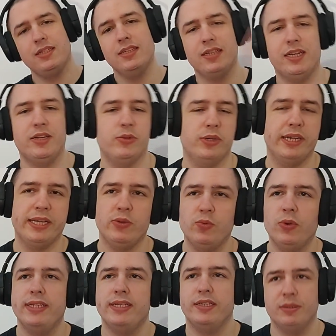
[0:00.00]
Hello and
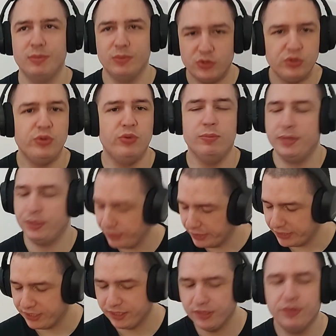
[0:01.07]
welcome to my
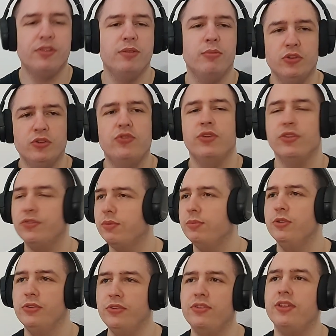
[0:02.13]
reaction, some more
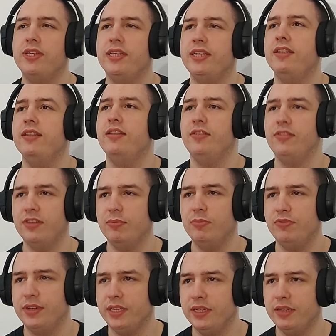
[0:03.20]
Transformers, and this time we've
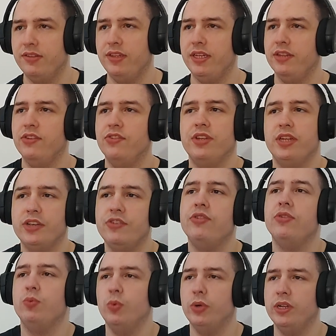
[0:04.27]
got the Generation
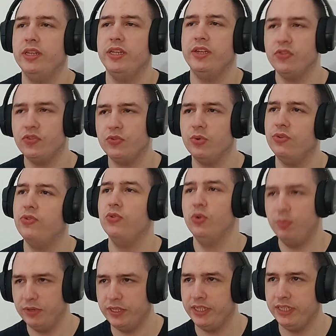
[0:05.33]
1 intros
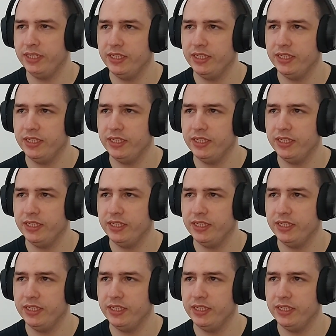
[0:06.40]
opening,